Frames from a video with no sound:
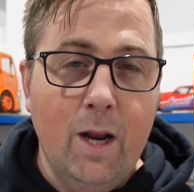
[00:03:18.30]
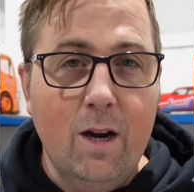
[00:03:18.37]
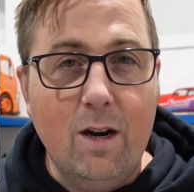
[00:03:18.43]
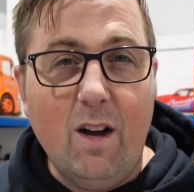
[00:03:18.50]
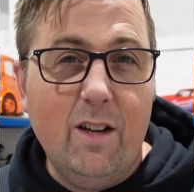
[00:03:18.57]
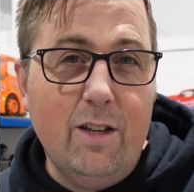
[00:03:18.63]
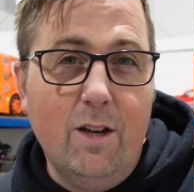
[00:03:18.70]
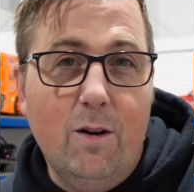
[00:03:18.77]

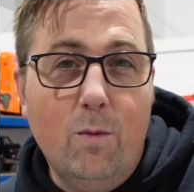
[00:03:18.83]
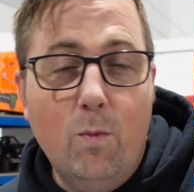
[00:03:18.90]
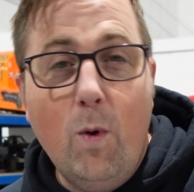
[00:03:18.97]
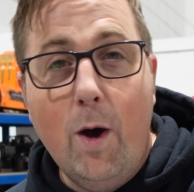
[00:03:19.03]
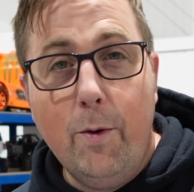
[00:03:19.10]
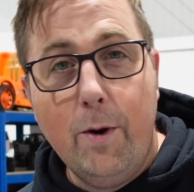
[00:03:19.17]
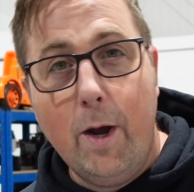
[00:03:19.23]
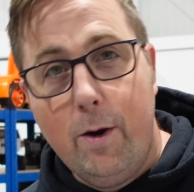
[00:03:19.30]
like your
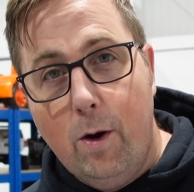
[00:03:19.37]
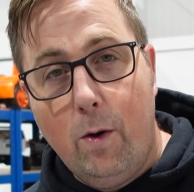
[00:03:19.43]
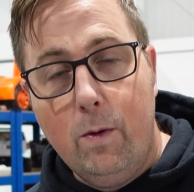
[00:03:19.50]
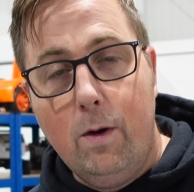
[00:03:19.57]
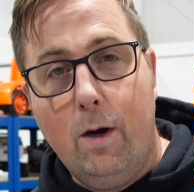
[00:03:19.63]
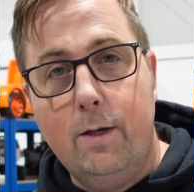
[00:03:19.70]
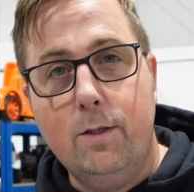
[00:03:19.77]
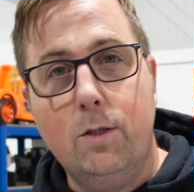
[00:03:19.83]
well-known
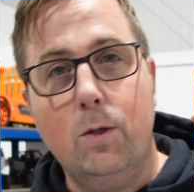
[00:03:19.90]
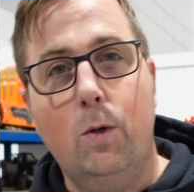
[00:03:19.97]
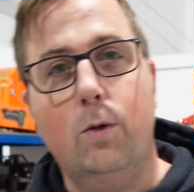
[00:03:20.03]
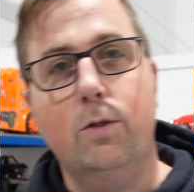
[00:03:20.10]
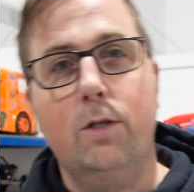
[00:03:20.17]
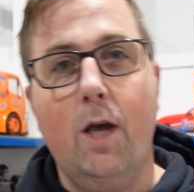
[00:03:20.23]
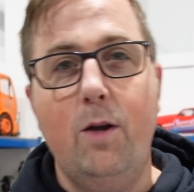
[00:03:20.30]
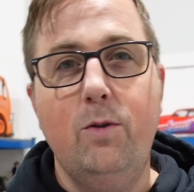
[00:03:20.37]
online
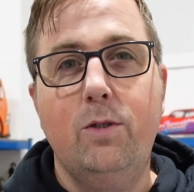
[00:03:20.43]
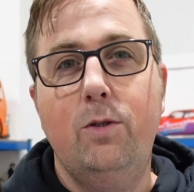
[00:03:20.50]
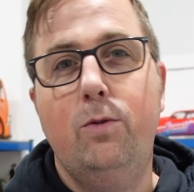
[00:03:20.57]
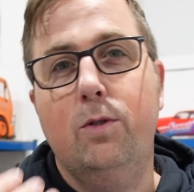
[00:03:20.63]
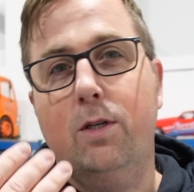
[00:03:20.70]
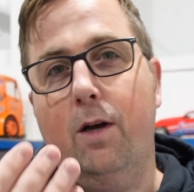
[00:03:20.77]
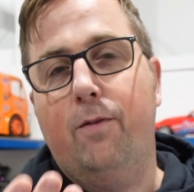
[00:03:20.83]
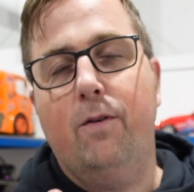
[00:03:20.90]
stores, go to
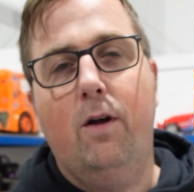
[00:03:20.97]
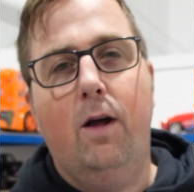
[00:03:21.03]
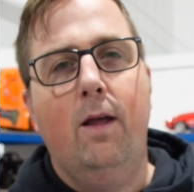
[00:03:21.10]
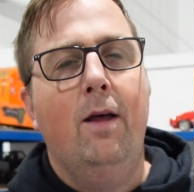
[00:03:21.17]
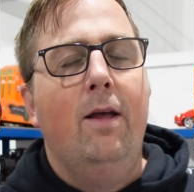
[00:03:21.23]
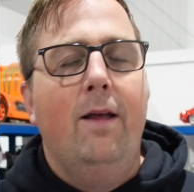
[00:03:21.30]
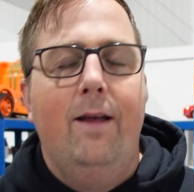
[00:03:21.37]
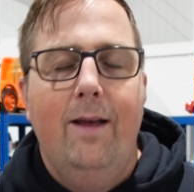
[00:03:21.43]
stuff like,
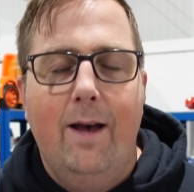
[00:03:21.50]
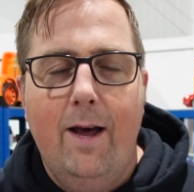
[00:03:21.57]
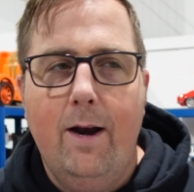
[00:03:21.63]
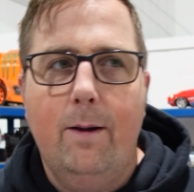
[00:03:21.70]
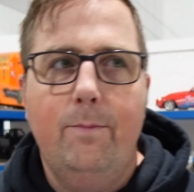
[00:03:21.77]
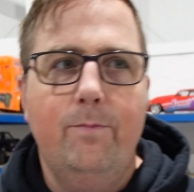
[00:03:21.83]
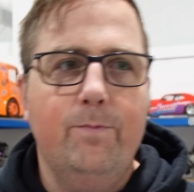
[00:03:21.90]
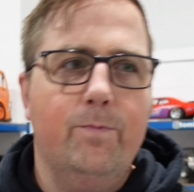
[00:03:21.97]
and
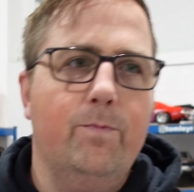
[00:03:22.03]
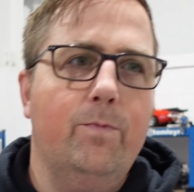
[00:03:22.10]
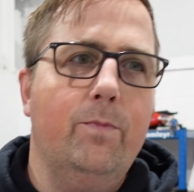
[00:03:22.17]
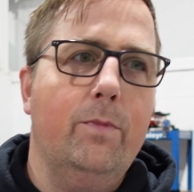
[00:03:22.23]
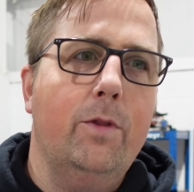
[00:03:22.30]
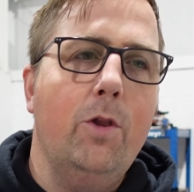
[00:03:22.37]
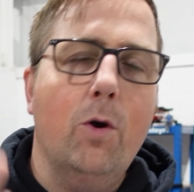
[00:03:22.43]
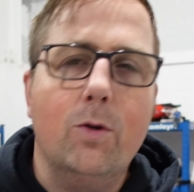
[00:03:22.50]
I'm
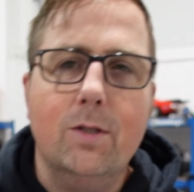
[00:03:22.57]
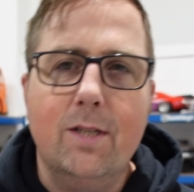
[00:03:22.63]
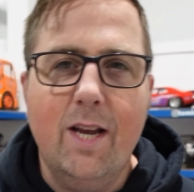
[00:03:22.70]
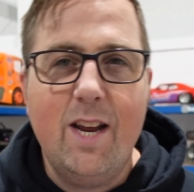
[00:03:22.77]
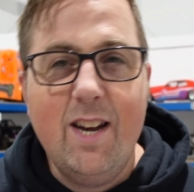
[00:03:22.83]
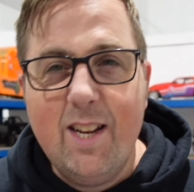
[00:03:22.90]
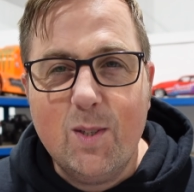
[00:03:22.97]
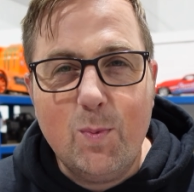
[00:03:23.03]
not
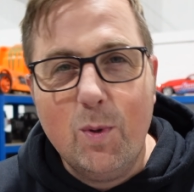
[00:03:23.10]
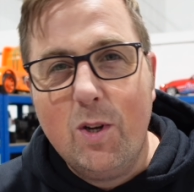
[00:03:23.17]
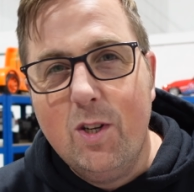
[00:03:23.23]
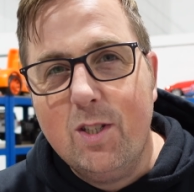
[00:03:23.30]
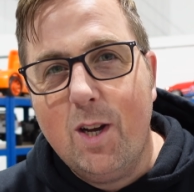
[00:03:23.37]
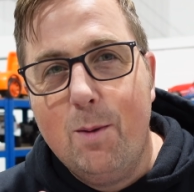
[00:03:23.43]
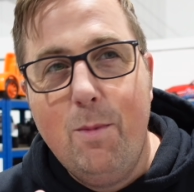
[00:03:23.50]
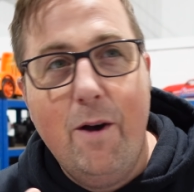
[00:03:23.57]
saying this
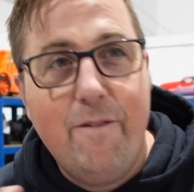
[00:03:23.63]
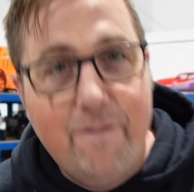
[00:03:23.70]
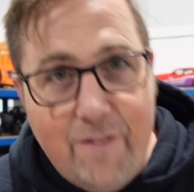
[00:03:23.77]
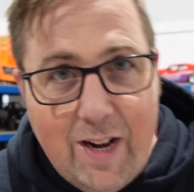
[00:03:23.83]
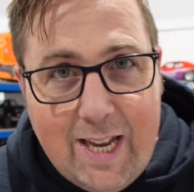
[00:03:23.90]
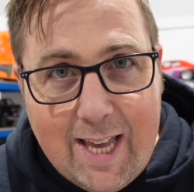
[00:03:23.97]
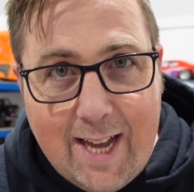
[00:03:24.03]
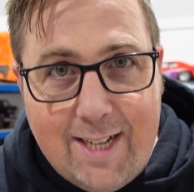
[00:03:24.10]
because I'm
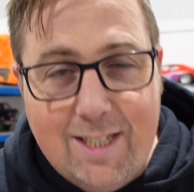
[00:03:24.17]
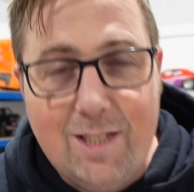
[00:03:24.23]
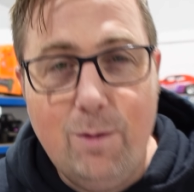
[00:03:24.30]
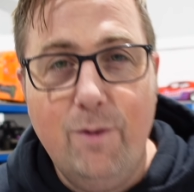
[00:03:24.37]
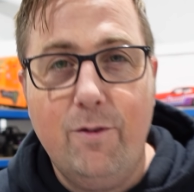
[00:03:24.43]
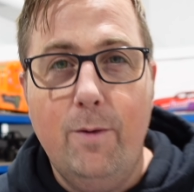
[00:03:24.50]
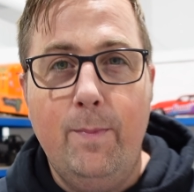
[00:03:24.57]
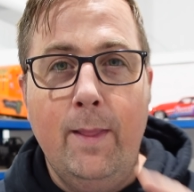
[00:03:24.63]
affiliated
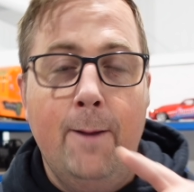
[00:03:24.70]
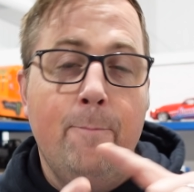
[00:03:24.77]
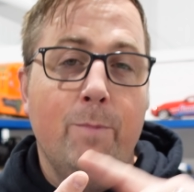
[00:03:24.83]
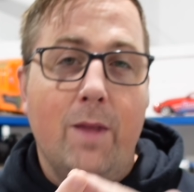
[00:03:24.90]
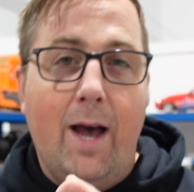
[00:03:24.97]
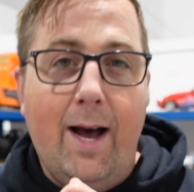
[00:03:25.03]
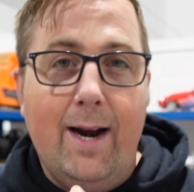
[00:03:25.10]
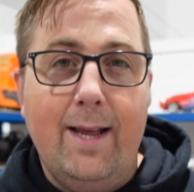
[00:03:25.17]
with them,
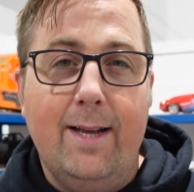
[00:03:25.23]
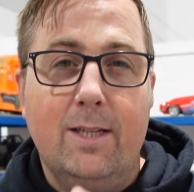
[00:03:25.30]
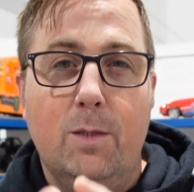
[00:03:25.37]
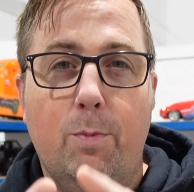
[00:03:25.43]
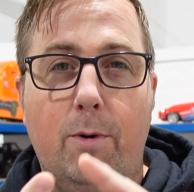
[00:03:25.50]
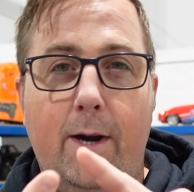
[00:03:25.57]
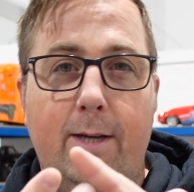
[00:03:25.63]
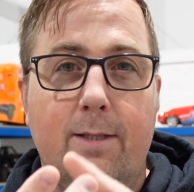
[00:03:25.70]

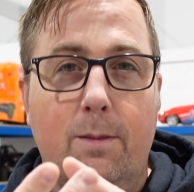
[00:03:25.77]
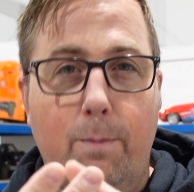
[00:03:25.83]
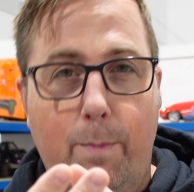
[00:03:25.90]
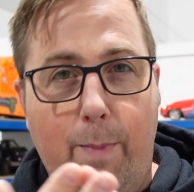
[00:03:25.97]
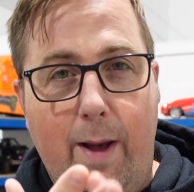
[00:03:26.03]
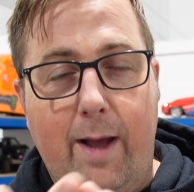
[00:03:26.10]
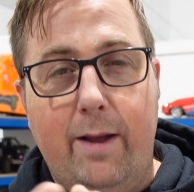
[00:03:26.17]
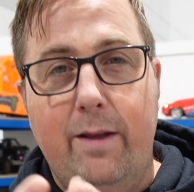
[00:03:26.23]
AliExpress,
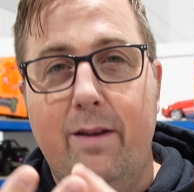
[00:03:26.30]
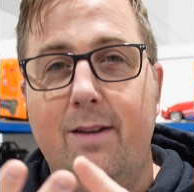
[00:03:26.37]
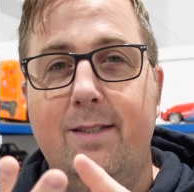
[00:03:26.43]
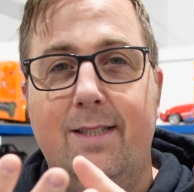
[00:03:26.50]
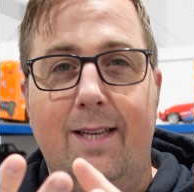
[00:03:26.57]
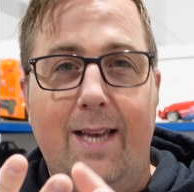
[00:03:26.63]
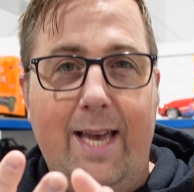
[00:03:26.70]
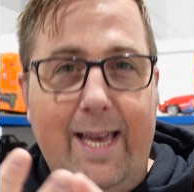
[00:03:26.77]
Banggood,
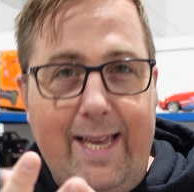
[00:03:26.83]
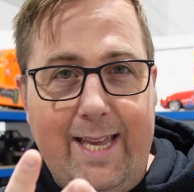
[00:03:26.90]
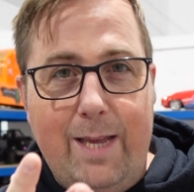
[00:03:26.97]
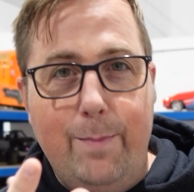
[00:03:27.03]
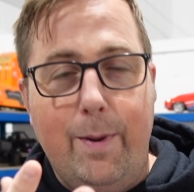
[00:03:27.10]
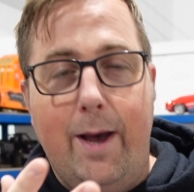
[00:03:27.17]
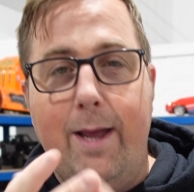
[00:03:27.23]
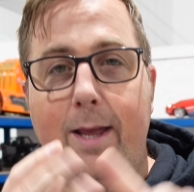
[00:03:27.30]

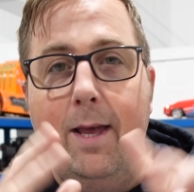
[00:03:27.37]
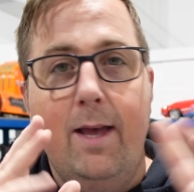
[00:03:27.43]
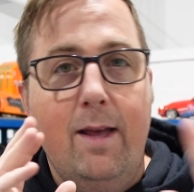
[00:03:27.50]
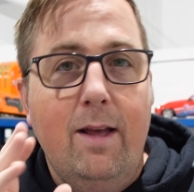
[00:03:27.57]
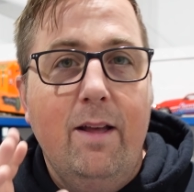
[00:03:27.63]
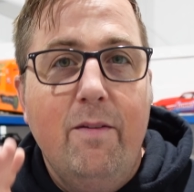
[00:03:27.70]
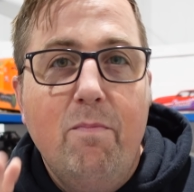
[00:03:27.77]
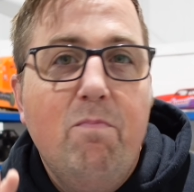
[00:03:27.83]
eBay,
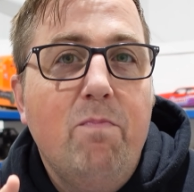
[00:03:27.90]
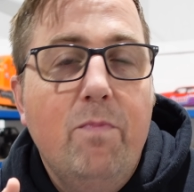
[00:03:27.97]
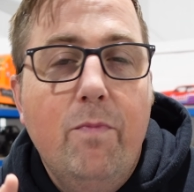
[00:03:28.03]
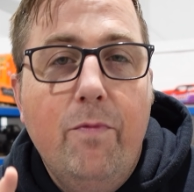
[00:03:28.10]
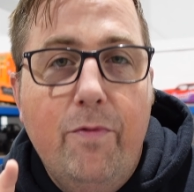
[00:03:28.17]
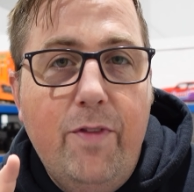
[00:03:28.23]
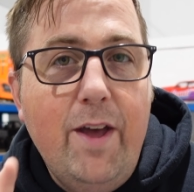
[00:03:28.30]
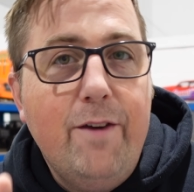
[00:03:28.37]

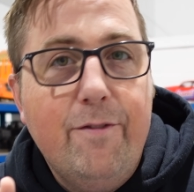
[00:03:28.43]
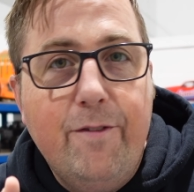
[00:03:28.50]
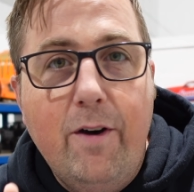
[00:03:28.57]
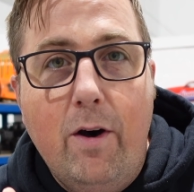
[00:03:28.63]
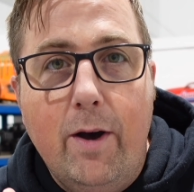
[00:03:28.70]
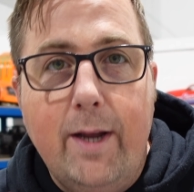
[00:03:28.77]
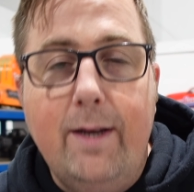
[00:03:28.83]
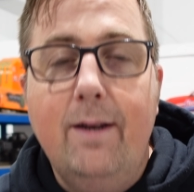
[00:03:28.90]
they're
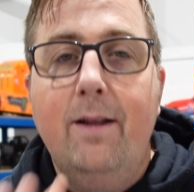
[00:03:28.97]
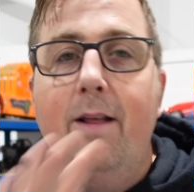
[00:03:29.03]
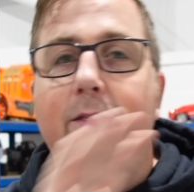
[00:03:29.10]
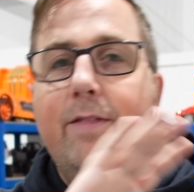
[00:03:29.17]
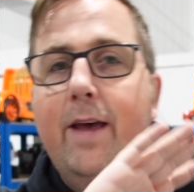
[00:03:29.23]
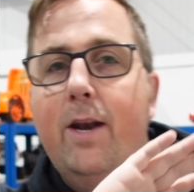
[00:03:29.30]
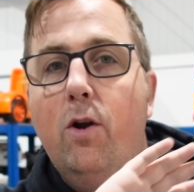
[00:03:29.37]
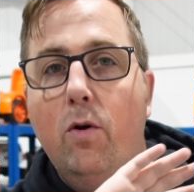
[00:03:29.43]
fine.
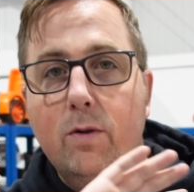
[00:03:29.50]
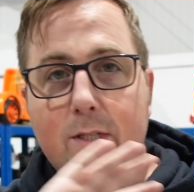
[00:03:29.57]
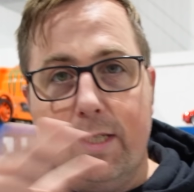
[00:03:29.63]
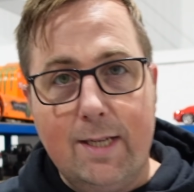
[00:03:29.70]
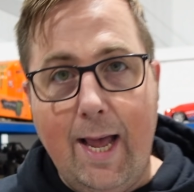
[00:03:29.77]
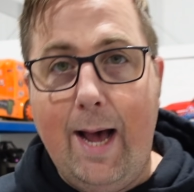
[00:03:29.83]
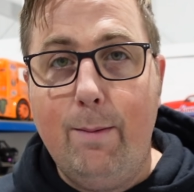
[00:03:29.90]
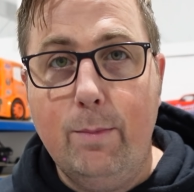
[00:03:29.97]
They're not
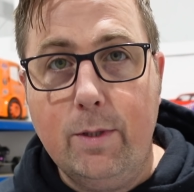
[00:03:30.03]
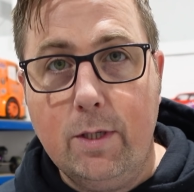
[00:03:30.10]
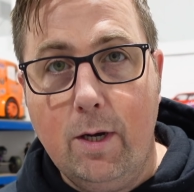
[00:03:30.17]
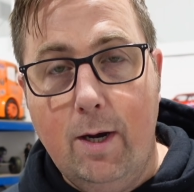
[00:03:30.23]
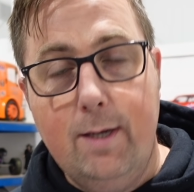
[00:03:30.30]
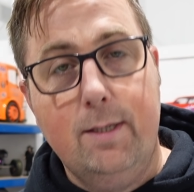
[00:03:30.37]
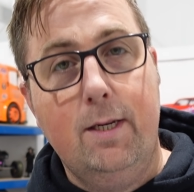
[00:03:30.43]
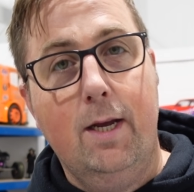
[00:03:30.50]
scam
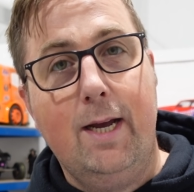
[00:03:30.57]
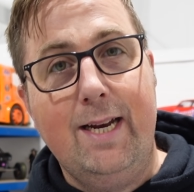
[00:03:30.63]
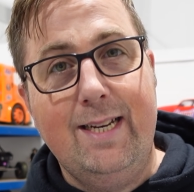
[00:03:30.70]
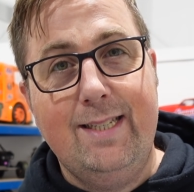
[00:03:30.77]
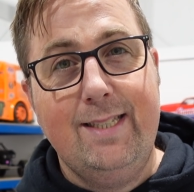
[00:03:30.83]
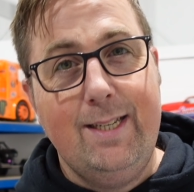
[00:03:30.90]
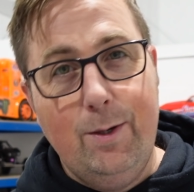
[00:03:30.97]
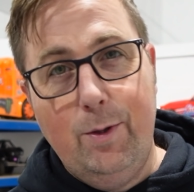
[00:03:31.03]
sites that are going to
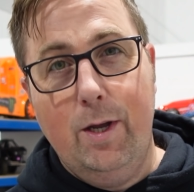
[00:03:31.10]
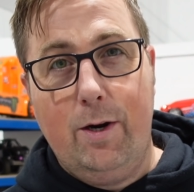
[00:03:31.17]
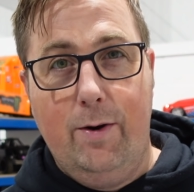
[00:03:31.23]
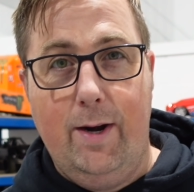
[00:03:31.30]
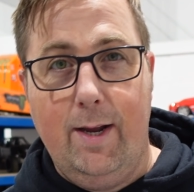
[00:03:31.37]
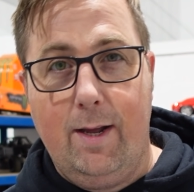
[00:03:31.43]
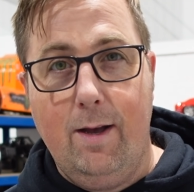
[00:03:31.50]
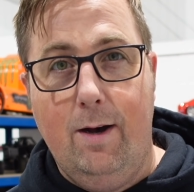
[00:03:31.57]
steal your
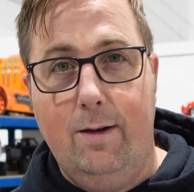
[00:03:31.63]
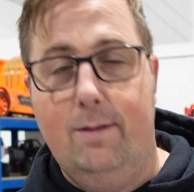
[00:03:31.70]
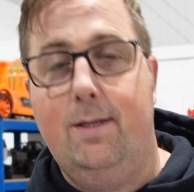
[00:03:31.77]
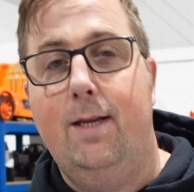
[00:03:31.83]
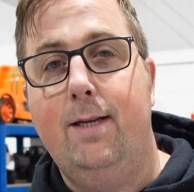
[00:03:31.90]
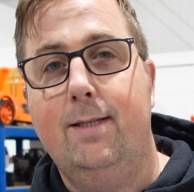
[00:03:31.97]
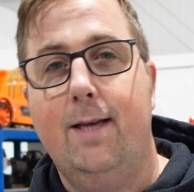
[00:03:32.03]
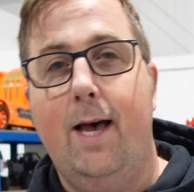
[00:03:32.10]
credit card
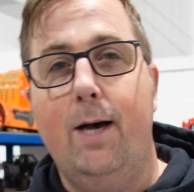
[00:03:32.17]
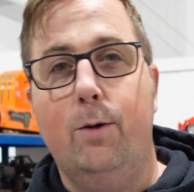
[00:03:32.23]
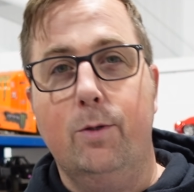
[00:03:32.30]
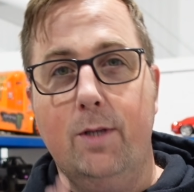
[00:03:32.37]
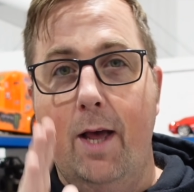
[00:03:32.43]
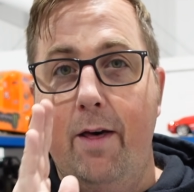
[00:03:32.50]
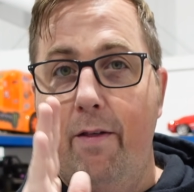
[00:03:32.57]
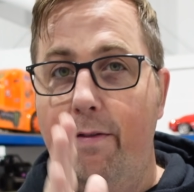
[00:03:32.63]

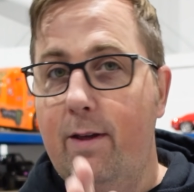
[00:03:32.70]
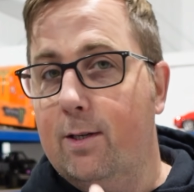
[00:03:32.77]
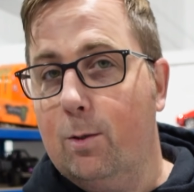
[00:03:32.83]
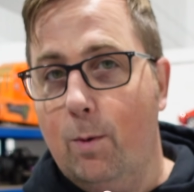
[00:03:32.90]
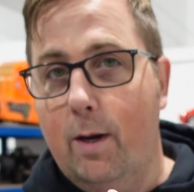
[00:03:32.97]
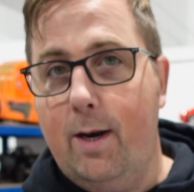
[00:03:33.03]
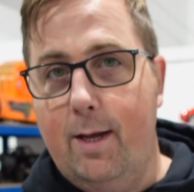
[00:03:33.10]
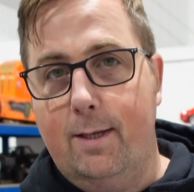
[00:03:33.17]
details. This
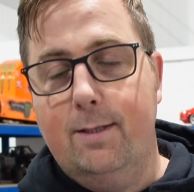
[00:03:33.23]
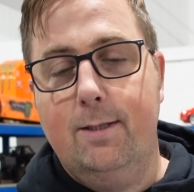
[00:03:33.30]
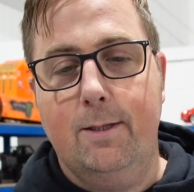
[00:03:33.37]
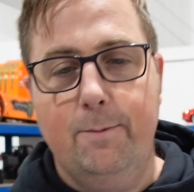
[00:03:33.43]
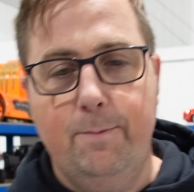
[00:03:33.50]
one is.